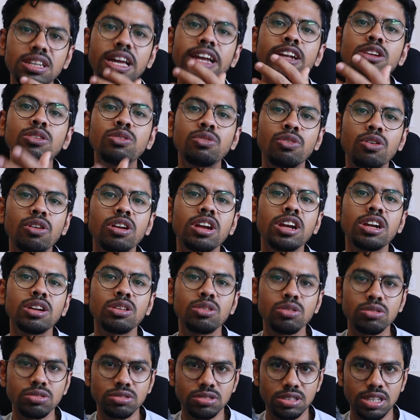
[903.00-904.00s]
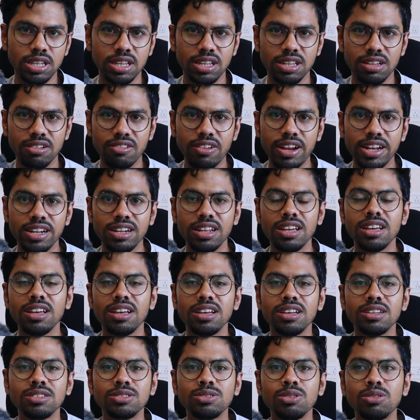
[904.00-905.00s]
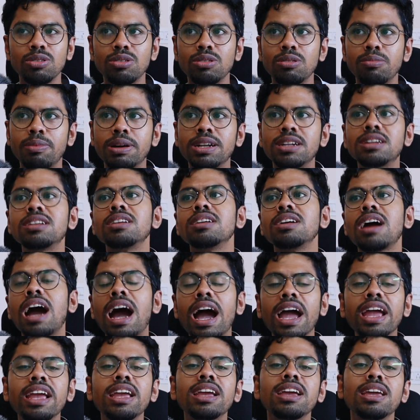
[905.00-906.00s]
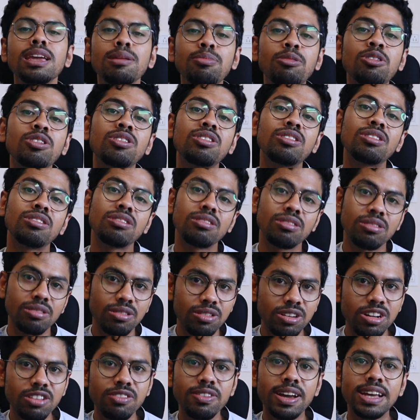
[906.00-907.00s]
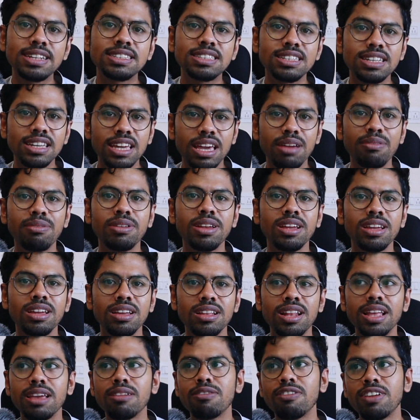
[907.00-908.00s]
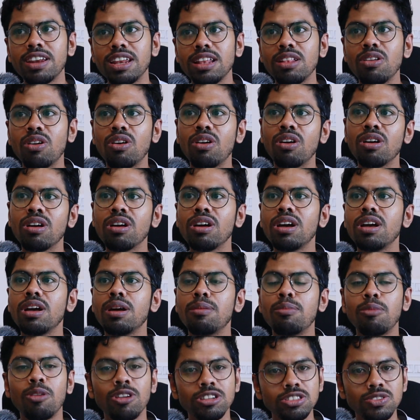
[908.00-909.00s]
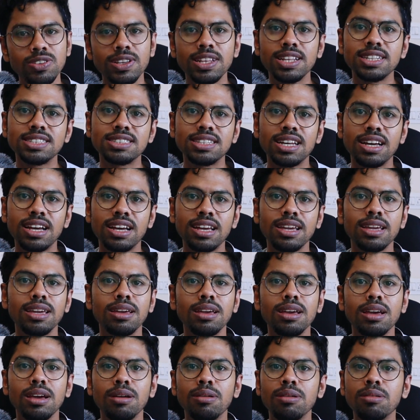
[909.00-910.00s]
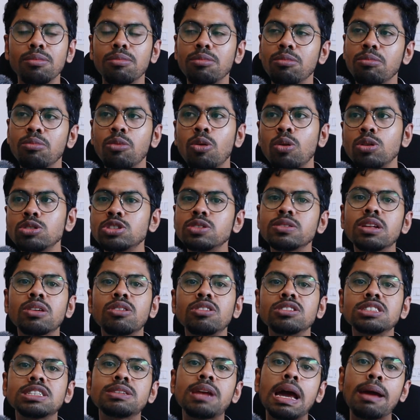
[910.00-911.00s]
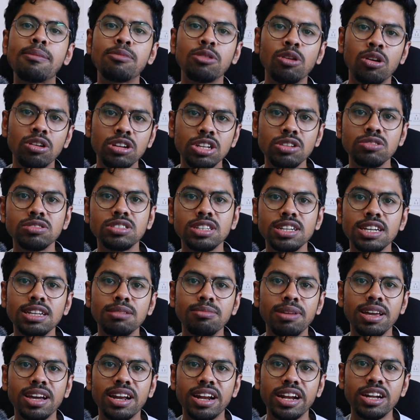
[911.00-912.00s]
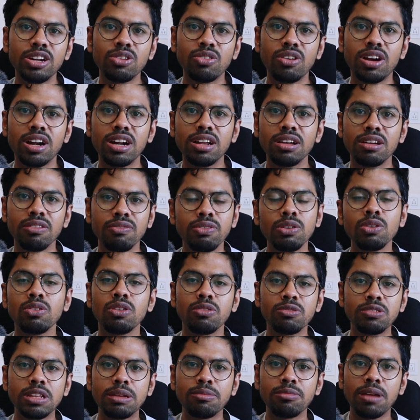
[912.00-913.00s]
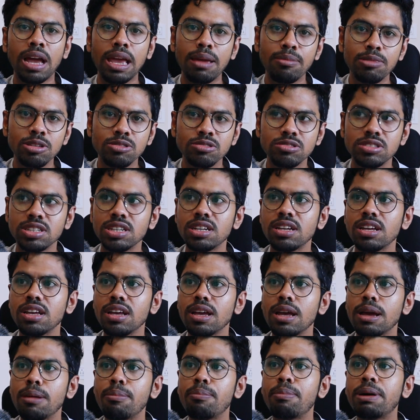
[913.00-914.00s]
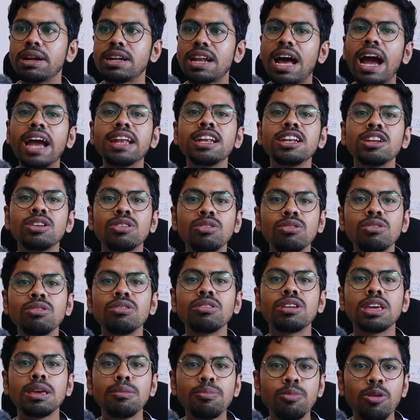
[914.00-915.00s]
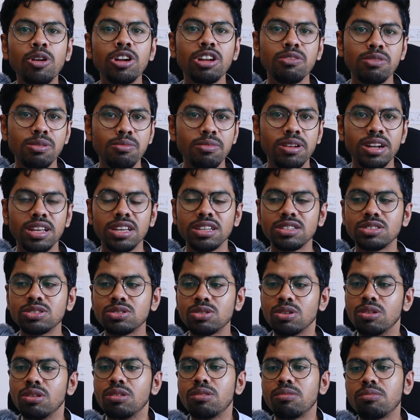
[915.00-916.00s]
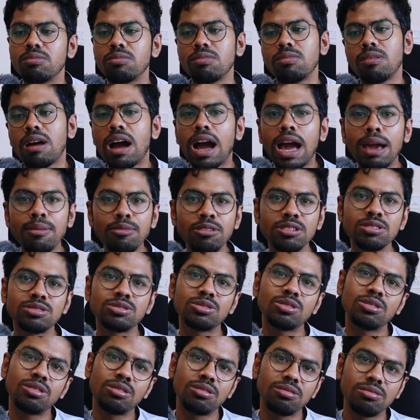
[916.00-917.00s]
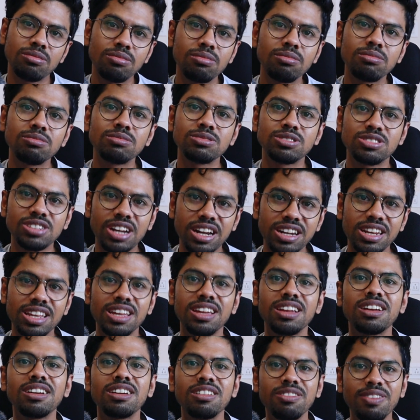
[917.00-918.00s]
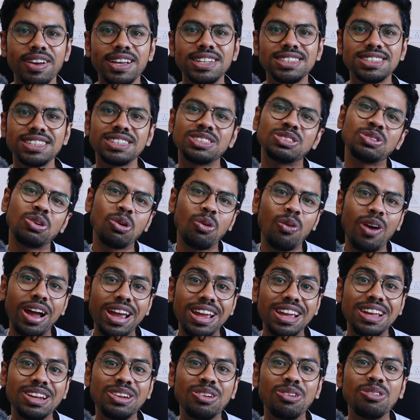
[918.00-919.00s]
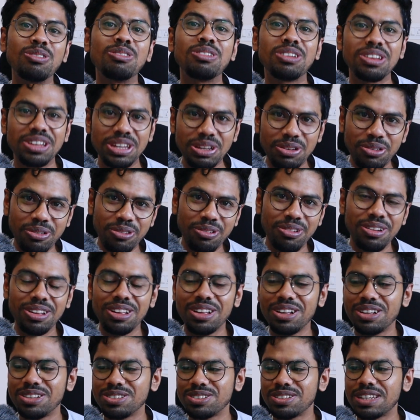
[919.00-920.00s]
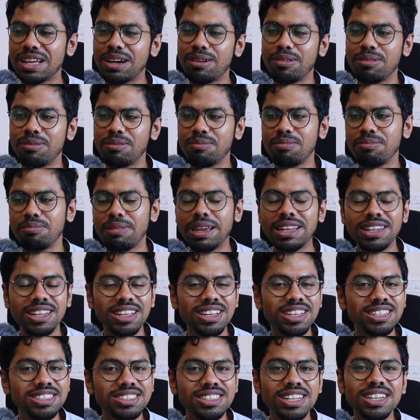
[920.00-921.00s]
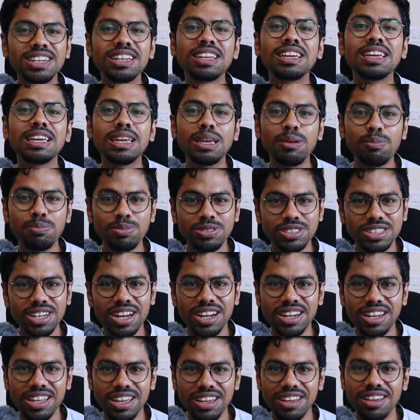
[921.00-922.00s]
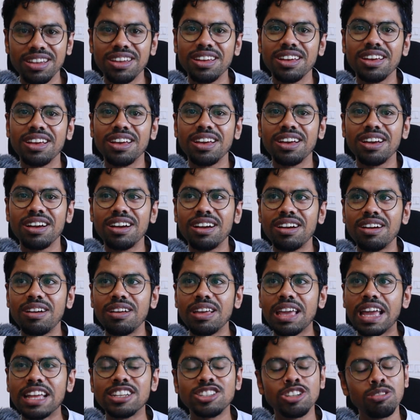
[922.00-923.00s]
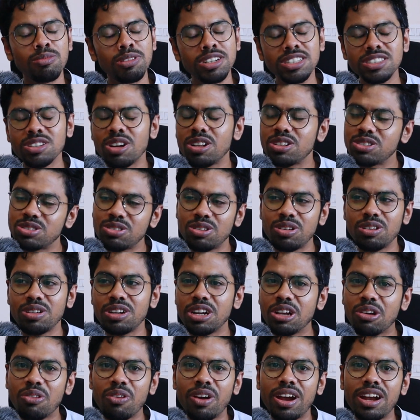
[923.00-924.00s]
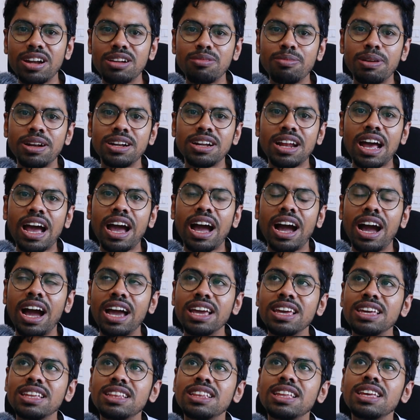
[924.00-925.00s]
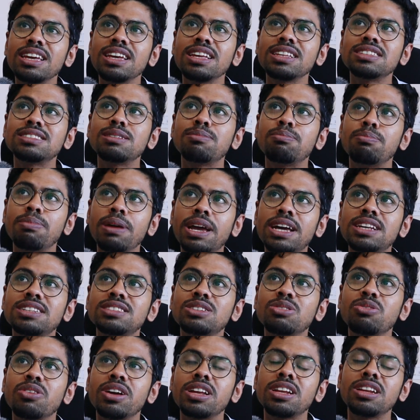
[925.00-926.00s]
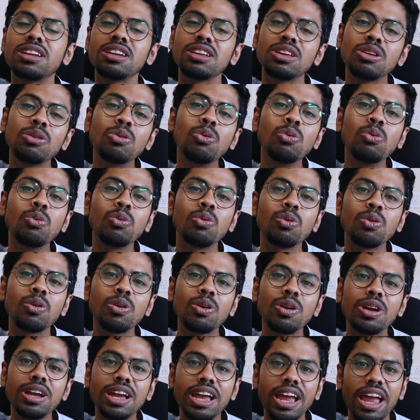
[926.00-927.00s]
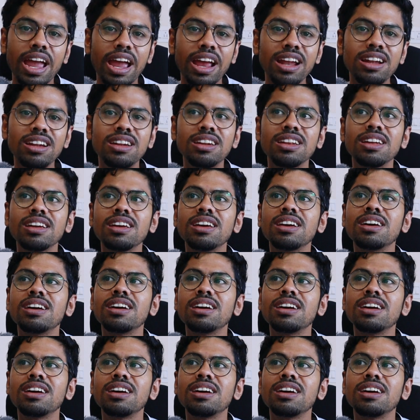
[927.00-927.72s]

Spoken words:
tend to forget those things, right? So, but I keep on revising every, like, Verilog, Moz VLSI. Most of the concepts I'm not using in my current work, few of them I'm using, but I need to keep on remembering. So I'm also studying, revising. So why don't you? So the main thing is that keep studying. Enjoyment is also required, but I think it's the best when you get